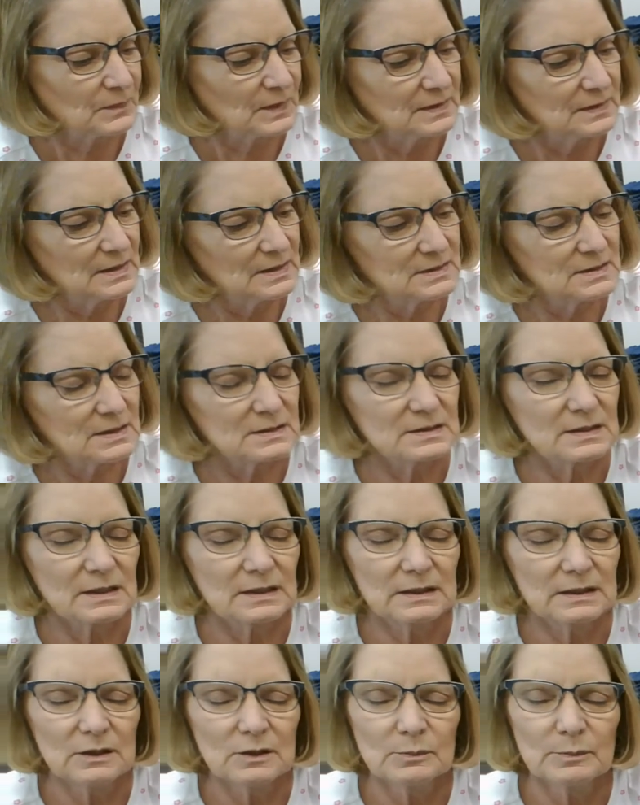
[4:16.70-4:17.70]
this is a
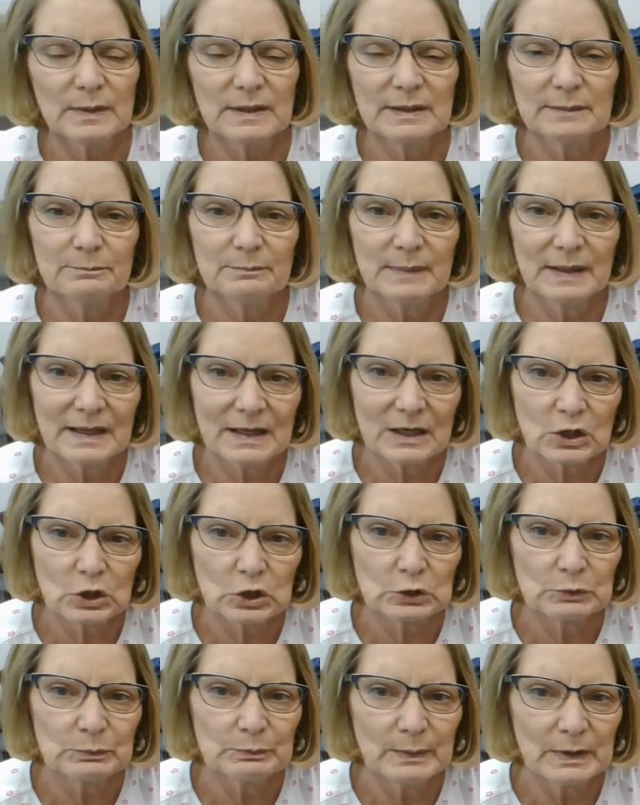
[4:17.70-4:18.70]
little bit
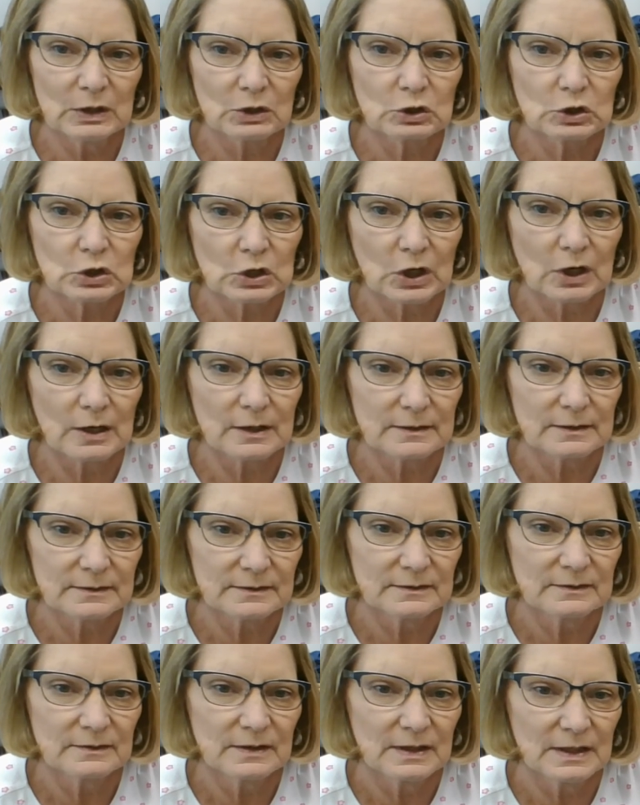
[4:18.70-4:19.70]
bigger milk
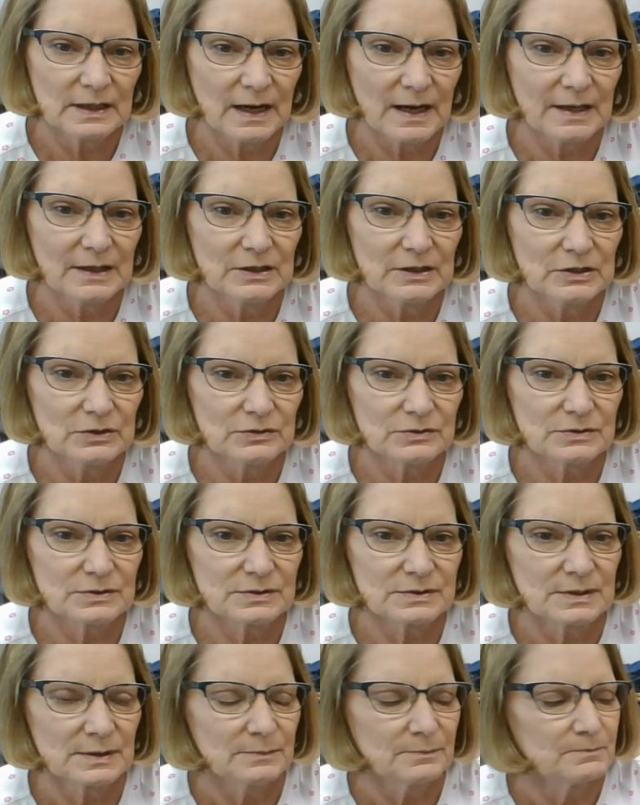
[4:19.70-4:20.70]
carton that I
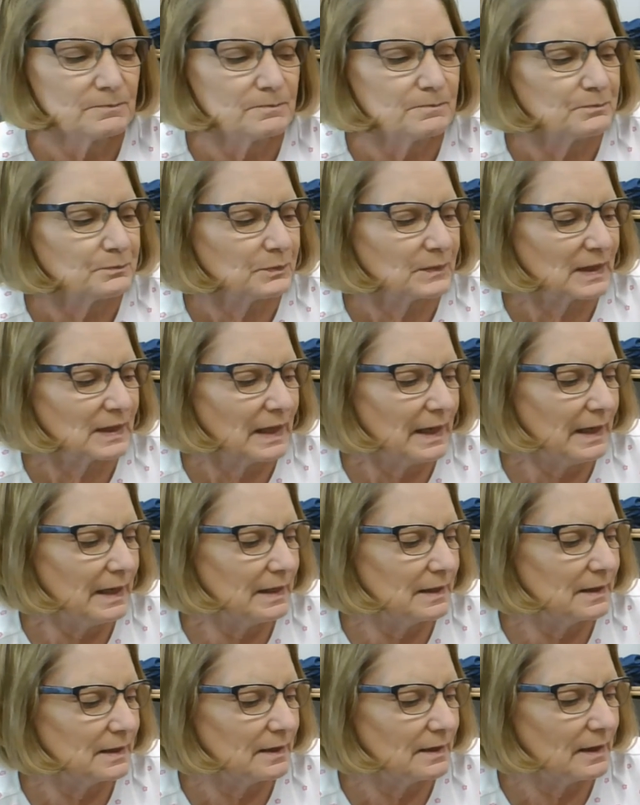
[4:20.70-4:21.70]
used.
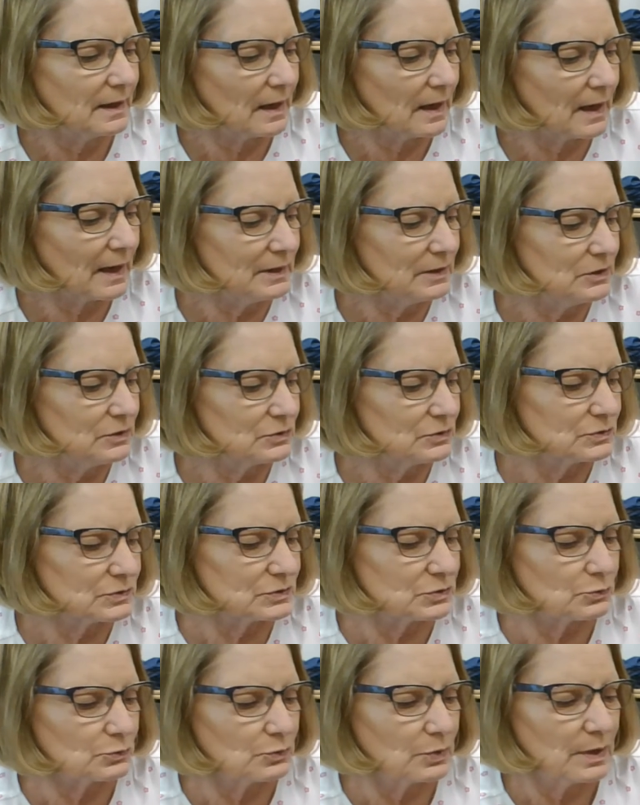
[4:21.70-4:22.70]
And I
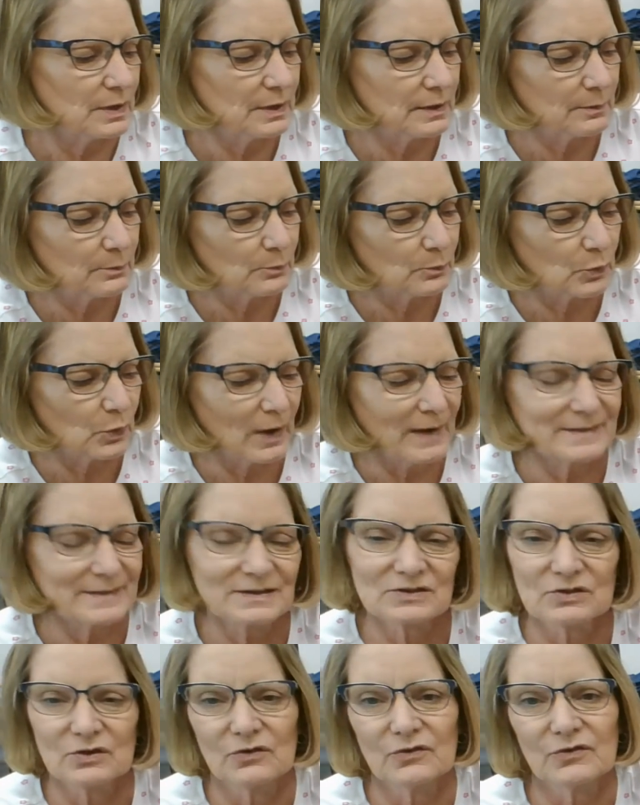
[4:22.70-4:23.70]
used
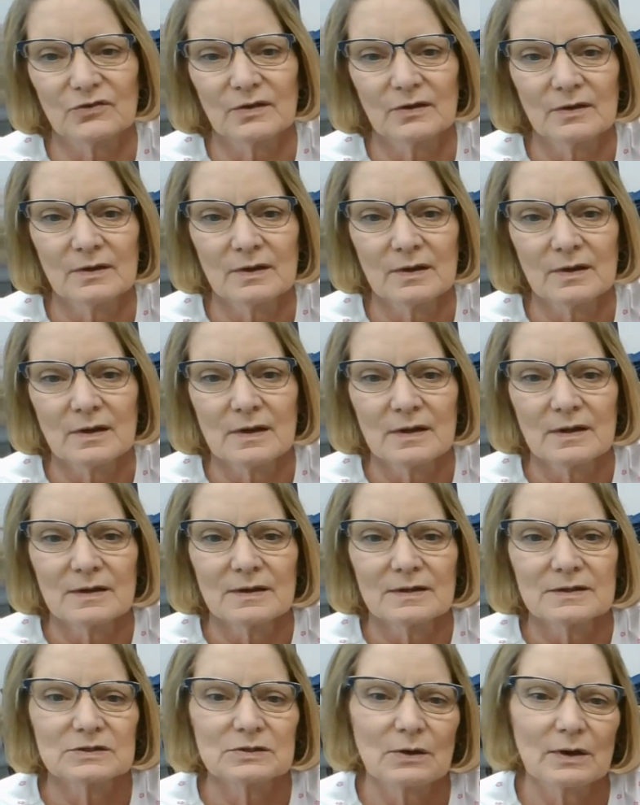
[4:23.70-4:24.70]
pretzels.
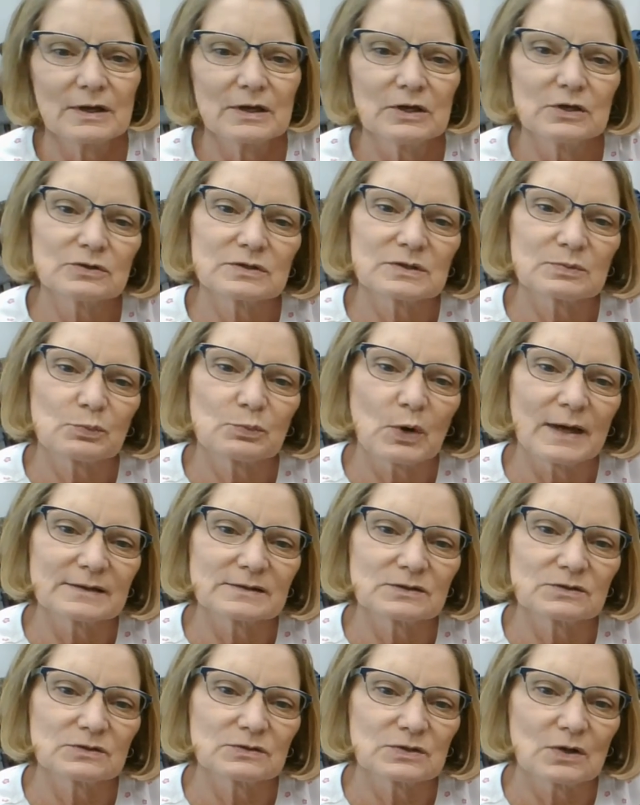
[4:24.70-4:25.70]
So I used
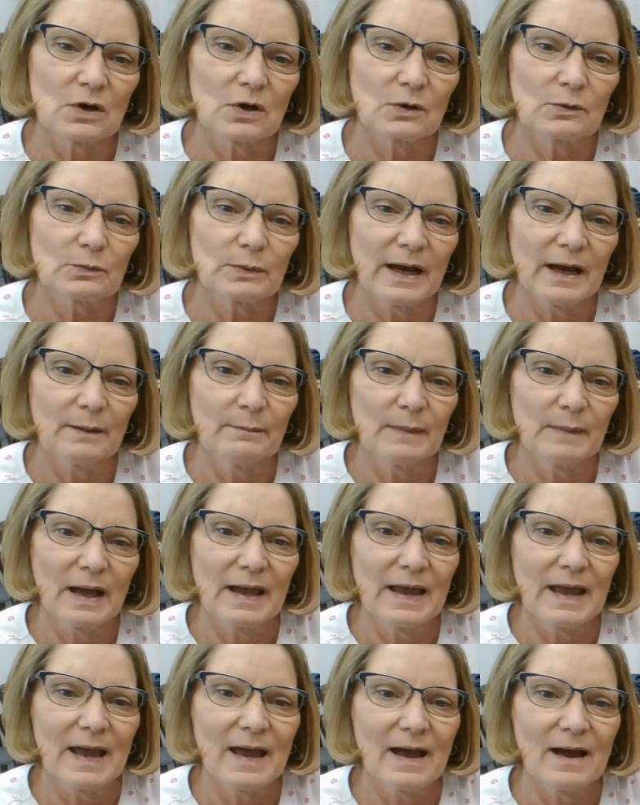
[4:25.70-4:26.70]
pretzels all around my
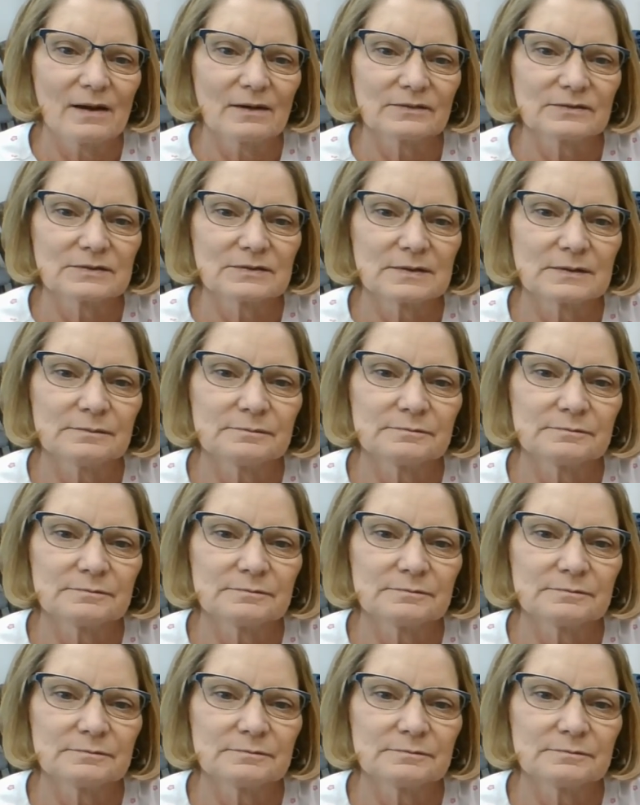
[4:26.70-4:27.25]
house.